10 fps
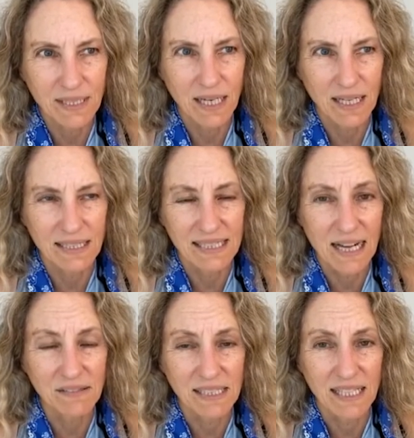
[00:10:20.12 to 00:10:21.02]
The
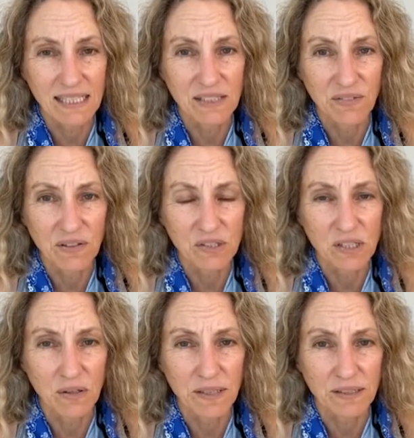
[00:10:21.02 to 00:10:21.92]
downside is if you have
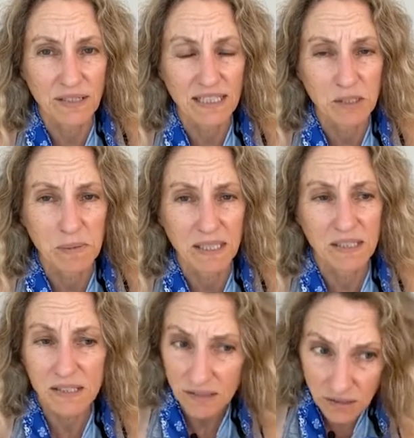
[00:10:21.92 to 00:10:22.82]
slow internet
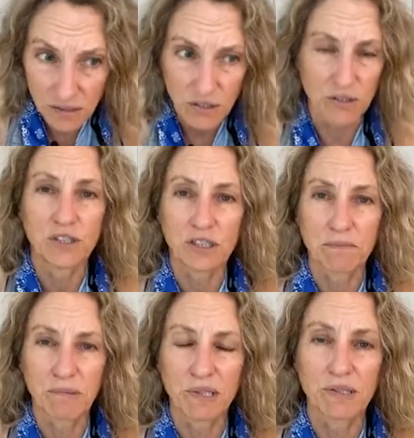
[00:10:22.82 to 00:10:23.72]
speed, use your
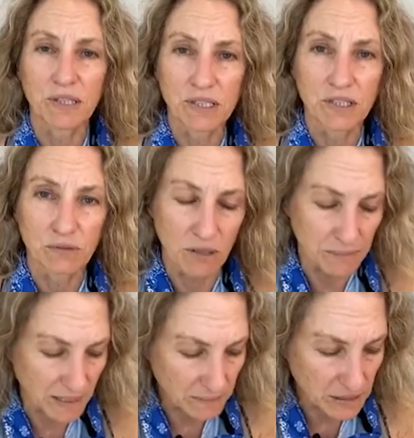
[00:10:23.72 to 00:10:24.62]
computer, because you will
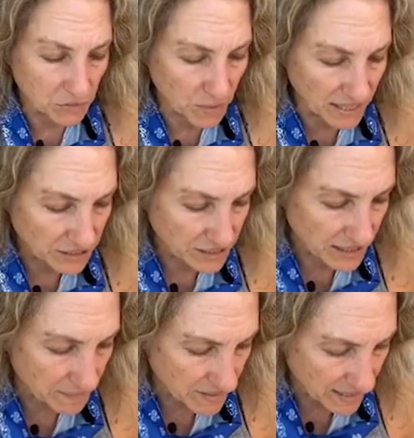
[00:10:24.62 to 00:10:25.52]
be able to watch
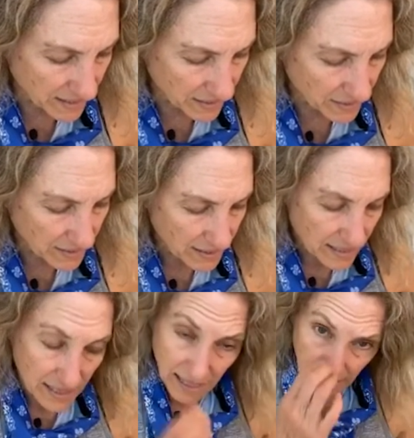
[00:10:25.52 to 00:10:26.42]
them there.
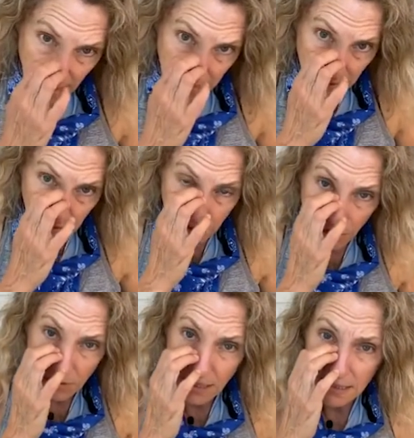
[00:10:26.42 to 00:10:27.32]
And
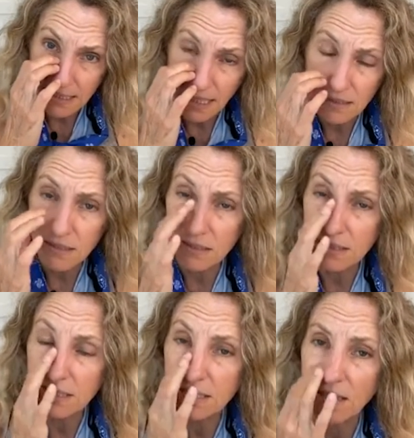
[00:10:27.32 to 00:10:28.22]
don't let technical
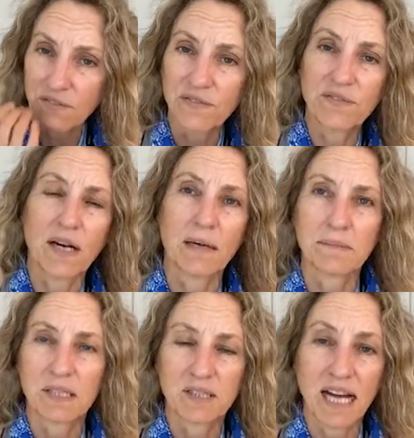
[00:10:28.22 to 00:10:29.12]
stuff
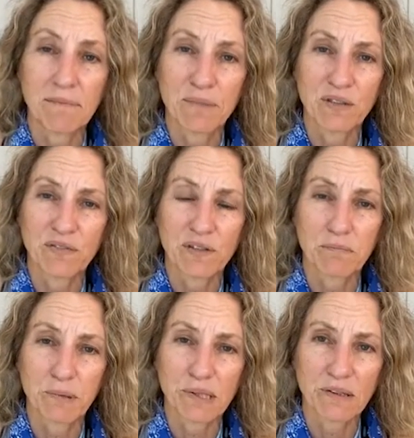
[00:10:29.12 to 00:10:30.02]
stop you
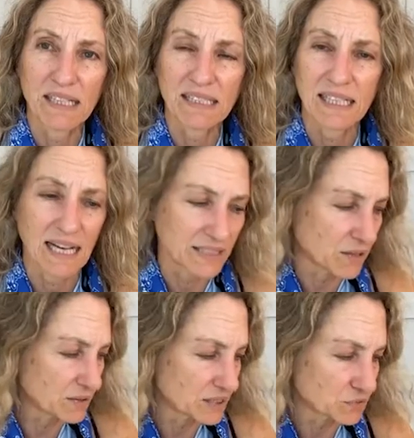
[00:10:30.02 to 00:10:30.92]
from progressing. I
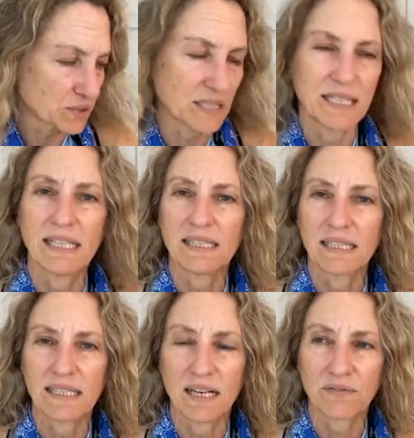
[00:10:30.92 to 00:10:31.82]
know it's really
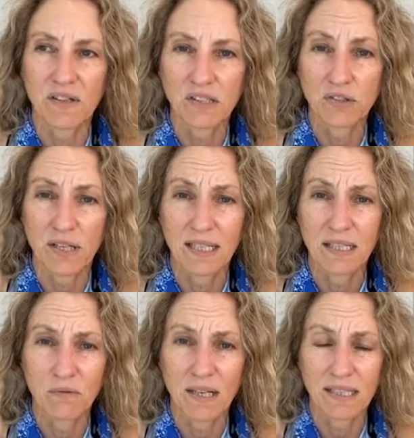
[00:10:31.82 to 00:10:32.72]
easy to get frustrated
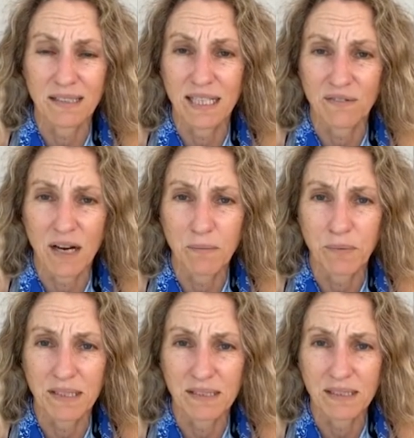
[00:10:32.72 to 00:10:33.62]
and want to give up
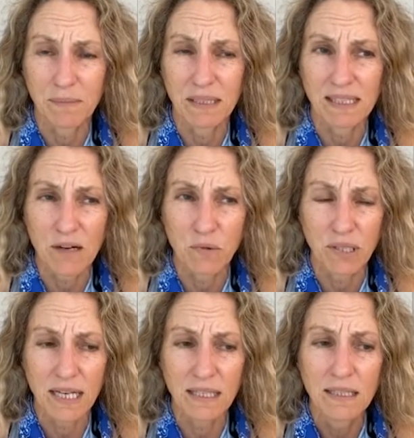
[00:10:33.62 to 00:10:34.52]
when something's not
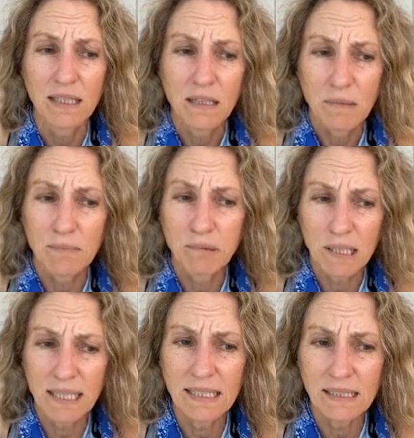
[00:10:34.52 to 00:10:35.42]
working, but
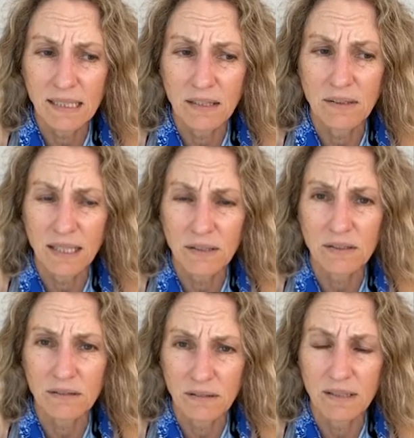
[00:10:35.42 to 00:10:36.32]
please,
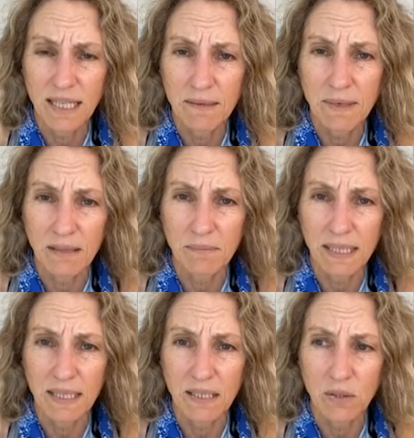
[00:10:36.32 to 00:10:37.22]
either email
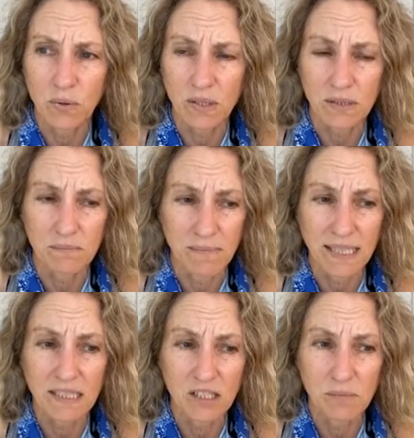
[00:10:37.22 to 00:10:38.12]
me or
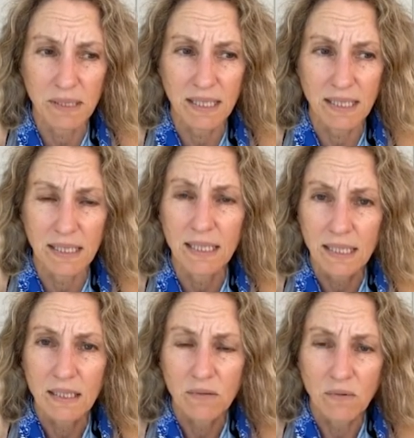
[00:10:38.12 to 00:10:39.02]
message me
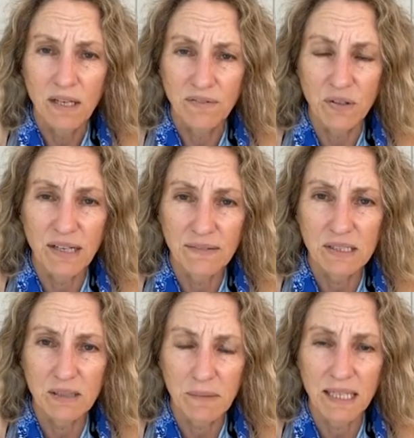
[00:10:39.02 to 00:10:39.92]
if you're having
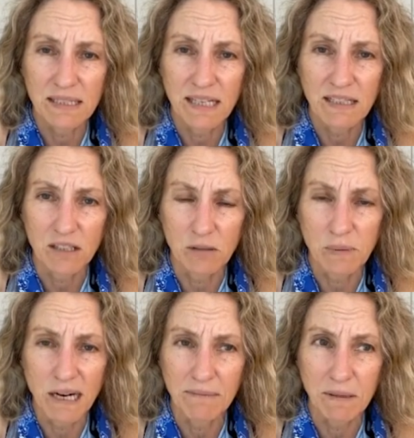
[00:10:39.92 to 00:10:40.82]
some kind of technical
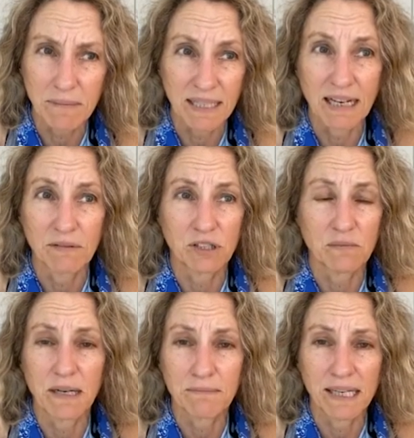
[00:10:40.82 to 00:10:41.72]
problem, and I will do
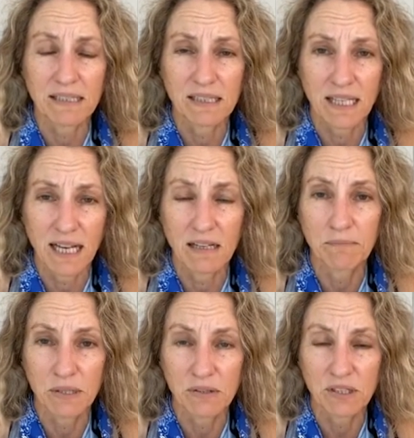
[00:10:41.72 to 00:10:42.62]
my best to
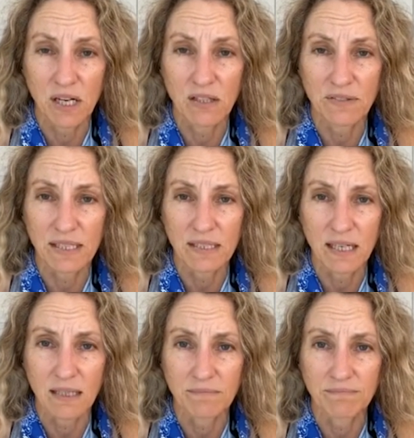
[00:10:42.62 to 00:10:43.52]
help you solve it,
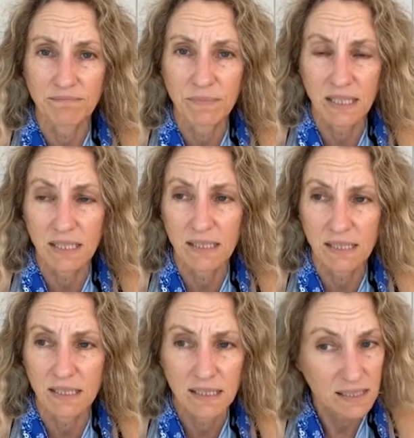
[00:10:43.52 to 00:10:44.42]
because